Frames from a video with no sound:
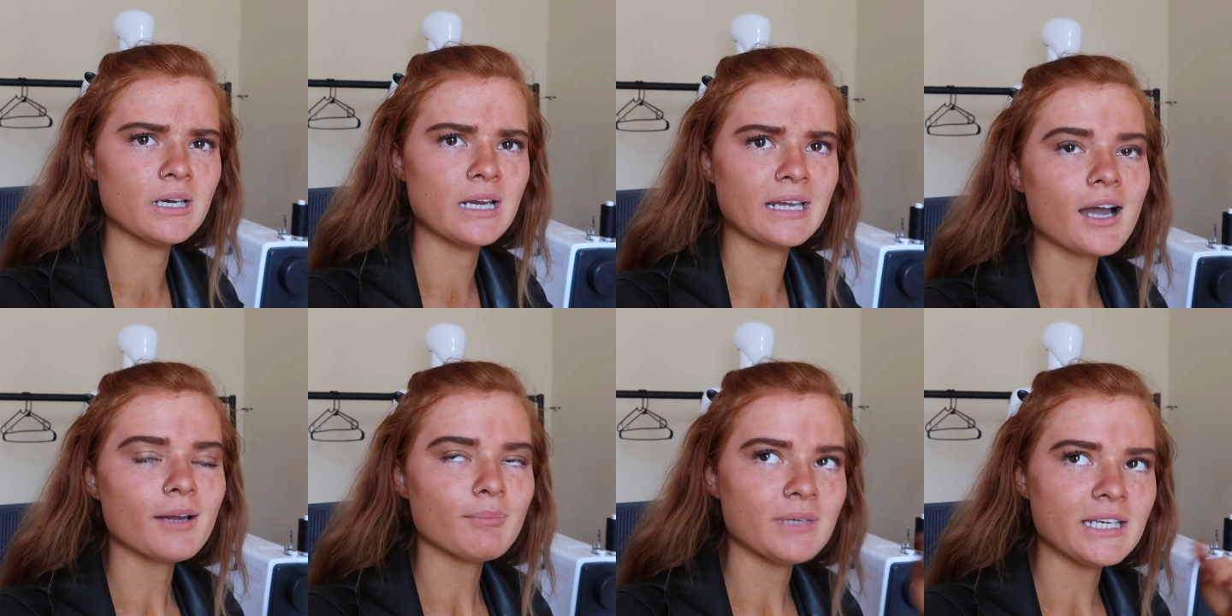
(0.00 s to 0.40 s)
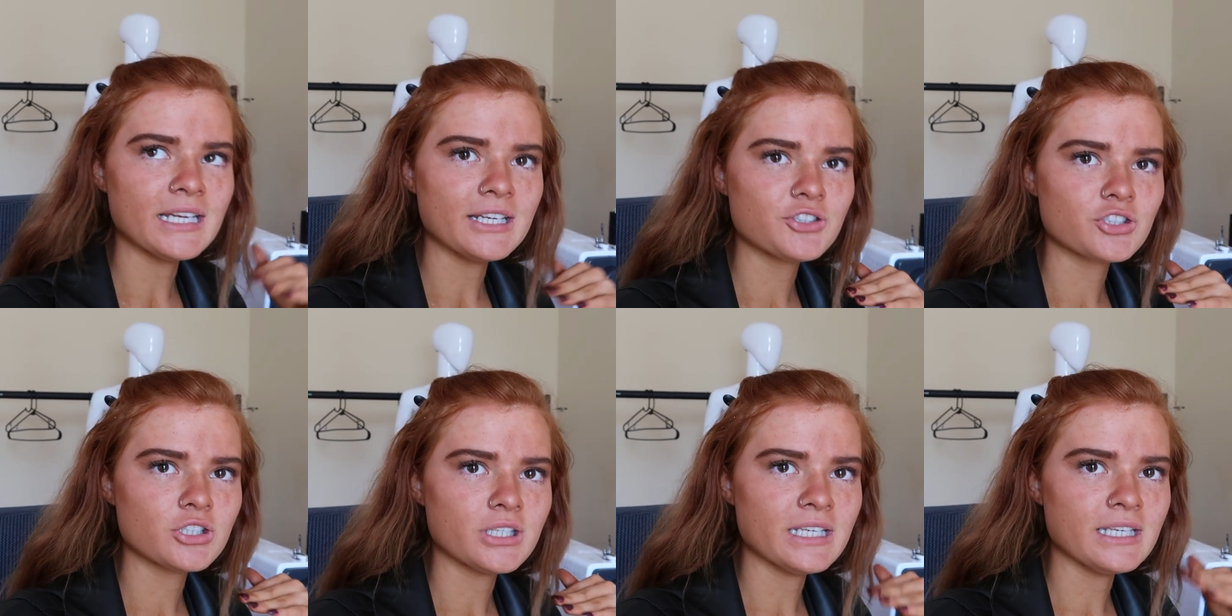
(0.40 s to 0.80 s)
Like, I'm
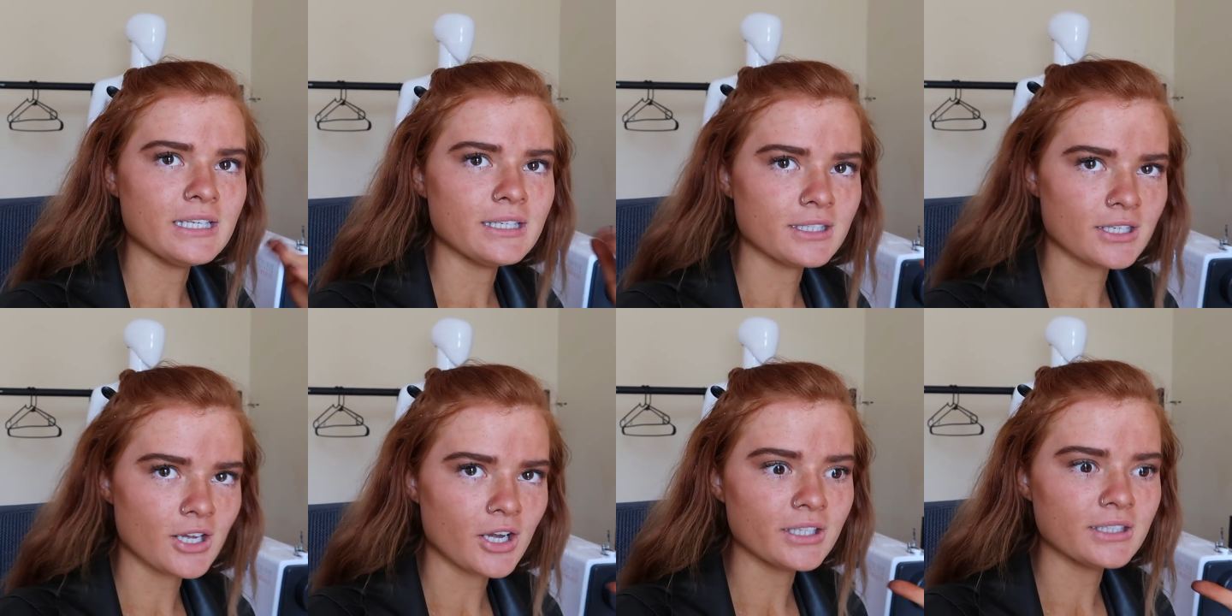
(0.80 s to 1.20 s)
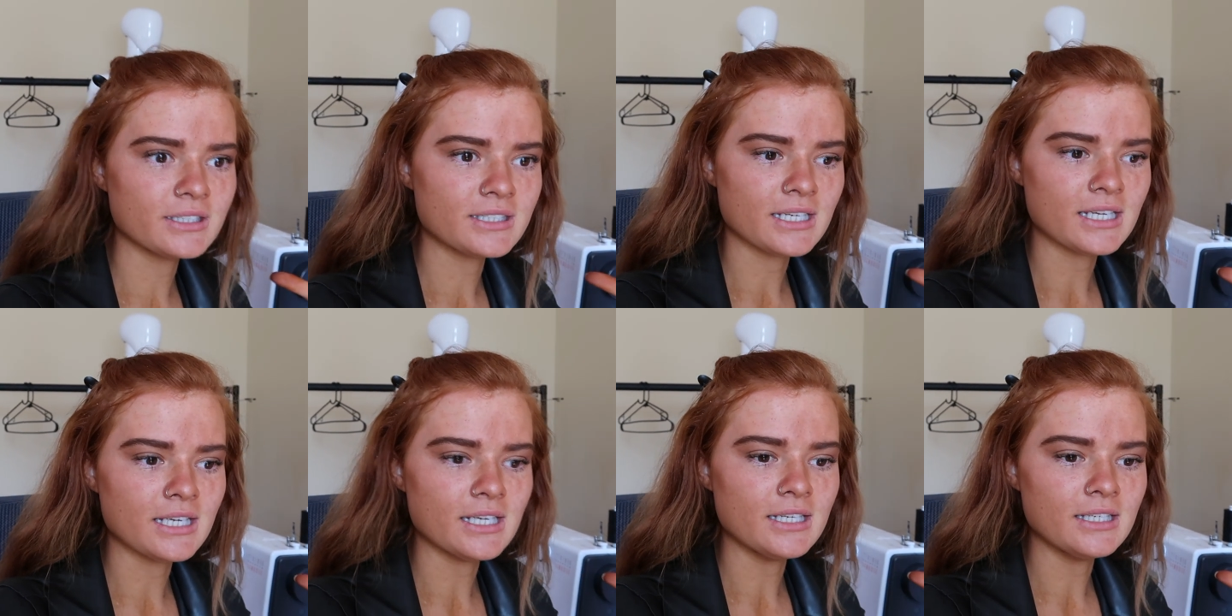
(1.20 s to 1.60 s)
literally
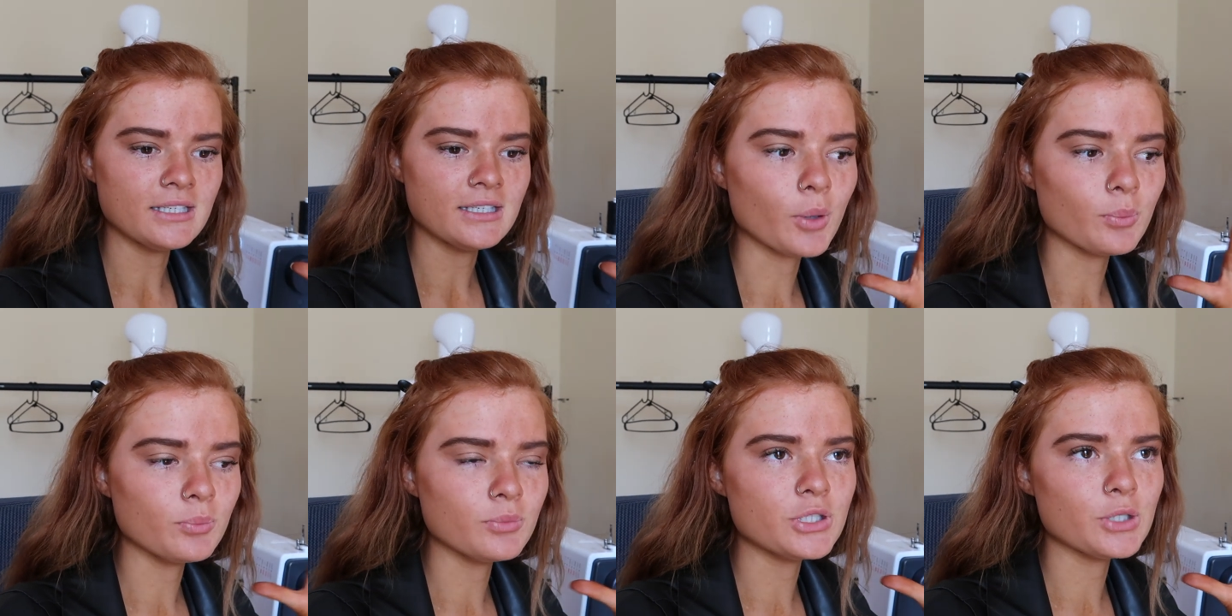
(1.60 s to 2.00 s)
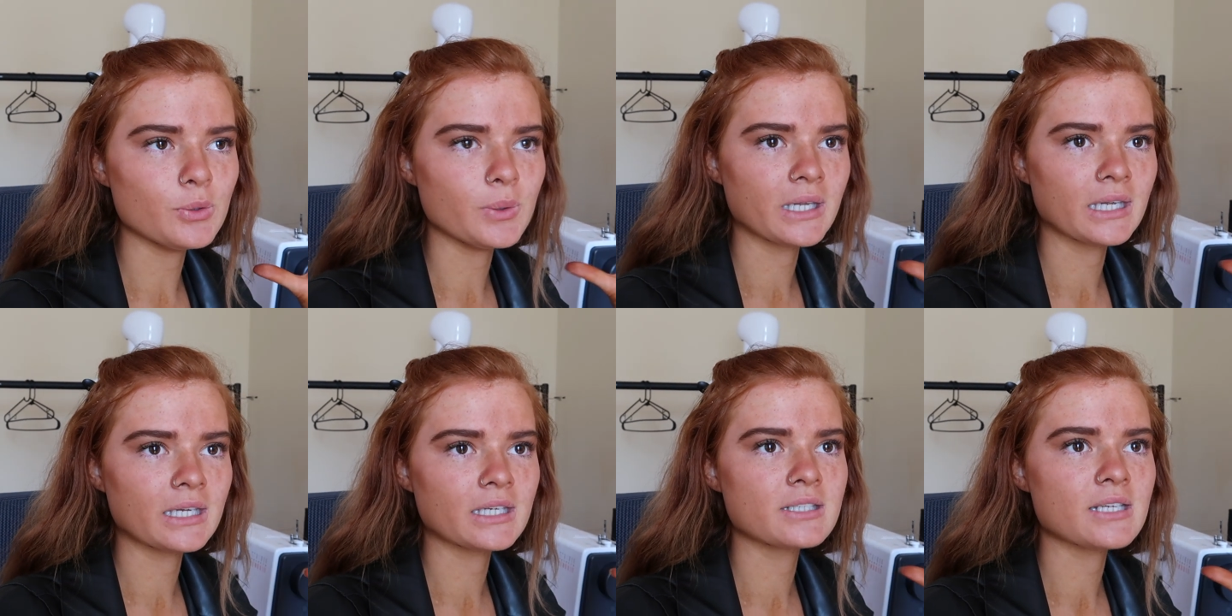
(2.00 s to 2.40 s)
19. I'm
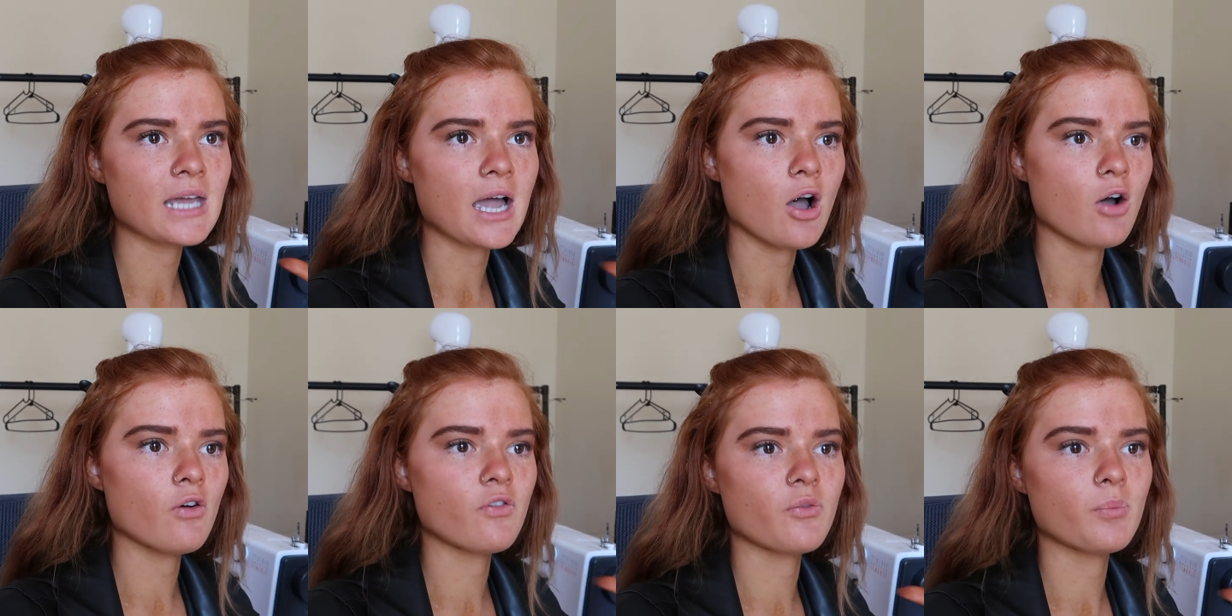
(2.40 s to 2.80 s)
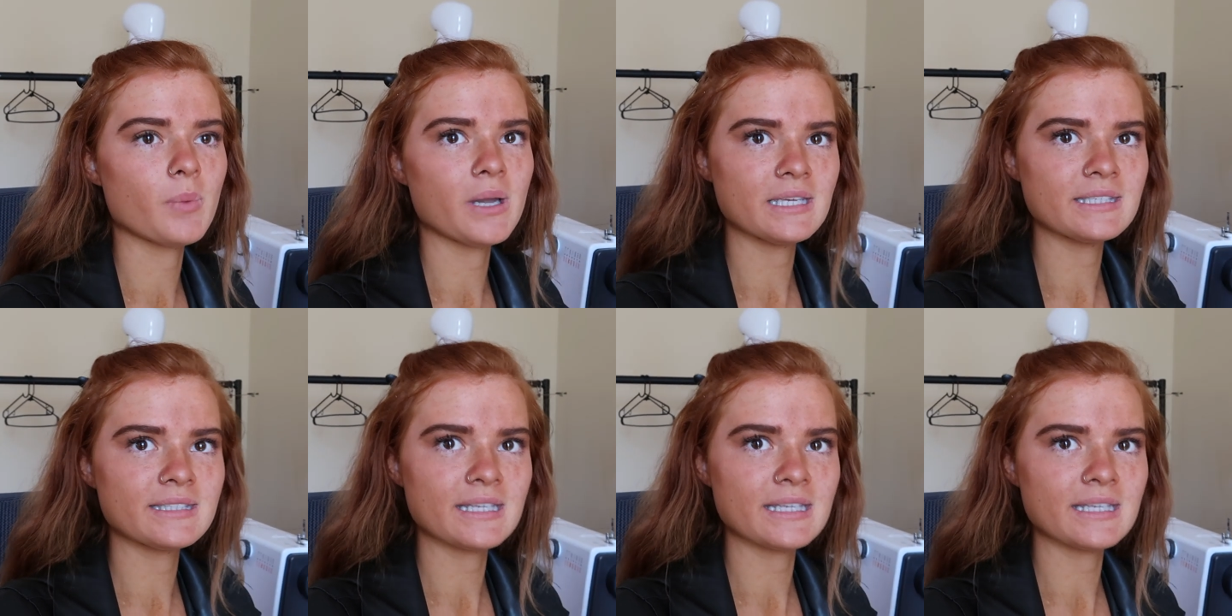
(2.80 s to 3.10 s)
doing it off of my